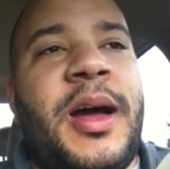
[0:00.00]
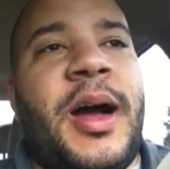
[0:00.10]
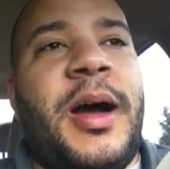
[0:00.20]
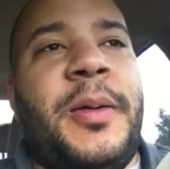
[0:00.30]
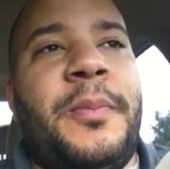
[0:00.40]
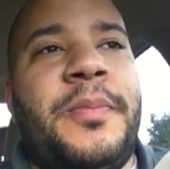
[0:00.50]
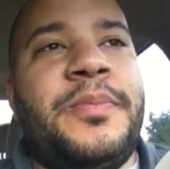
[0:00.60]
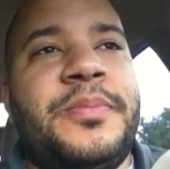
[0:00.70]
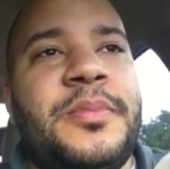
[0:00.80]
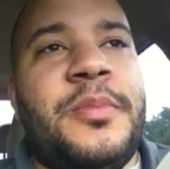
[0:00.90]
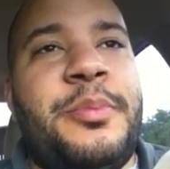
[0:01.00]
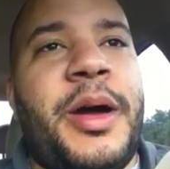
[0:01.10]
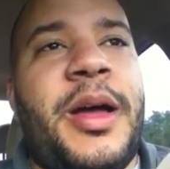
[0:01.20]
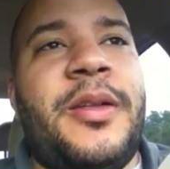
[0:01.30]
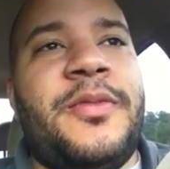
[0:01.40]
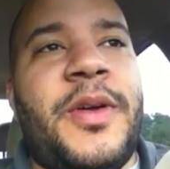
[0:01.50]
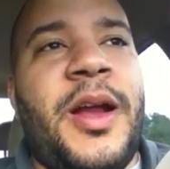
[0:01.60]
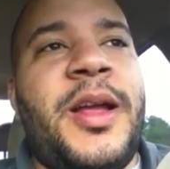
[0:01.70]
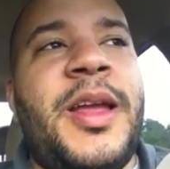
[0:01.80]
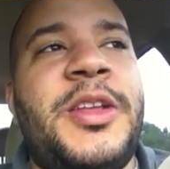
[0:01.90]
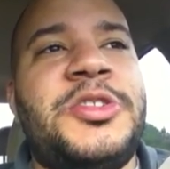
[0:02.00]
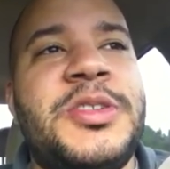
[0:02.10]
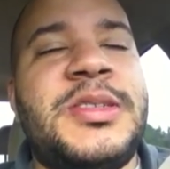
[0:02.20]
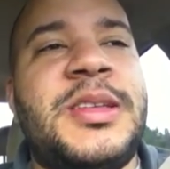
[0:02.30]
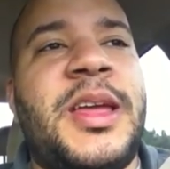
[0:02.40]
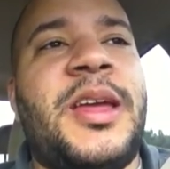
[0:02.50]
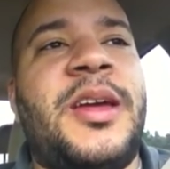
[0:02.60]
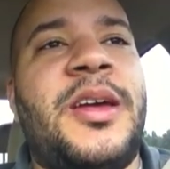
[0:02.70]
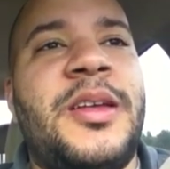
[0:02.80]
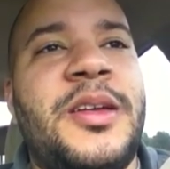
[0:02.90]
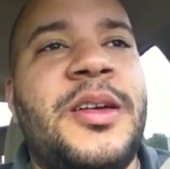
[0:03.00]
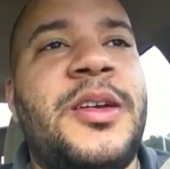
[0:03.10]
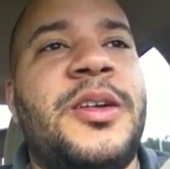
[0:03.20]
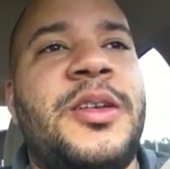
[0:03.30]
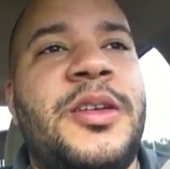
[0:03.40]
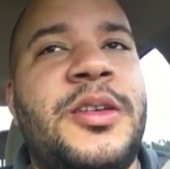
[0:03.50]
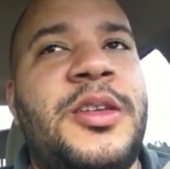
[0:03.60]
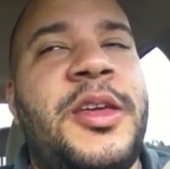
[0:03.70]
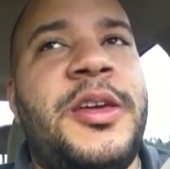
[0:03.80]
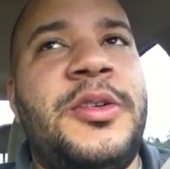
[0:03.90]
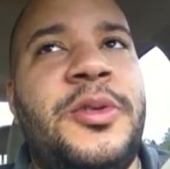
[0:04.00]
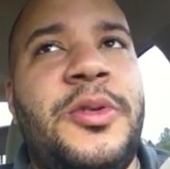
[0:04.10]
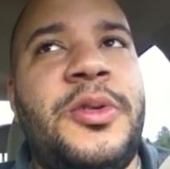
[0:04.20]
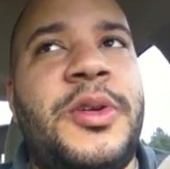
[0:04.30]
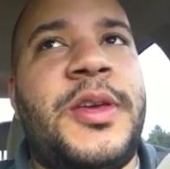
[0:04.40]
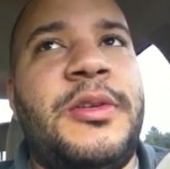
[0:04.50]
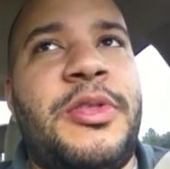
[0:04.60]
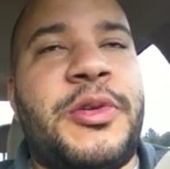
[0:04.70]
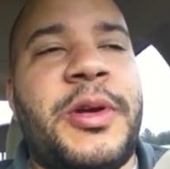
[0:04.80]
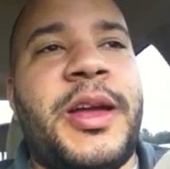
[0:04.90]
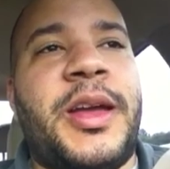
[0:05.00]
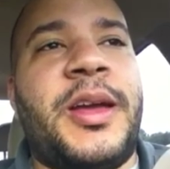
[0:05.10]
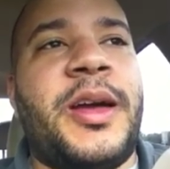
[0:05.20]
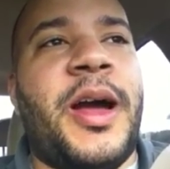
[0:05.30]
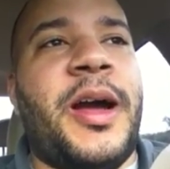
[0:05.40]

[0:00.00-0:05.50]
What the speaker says: But very interesting Q3.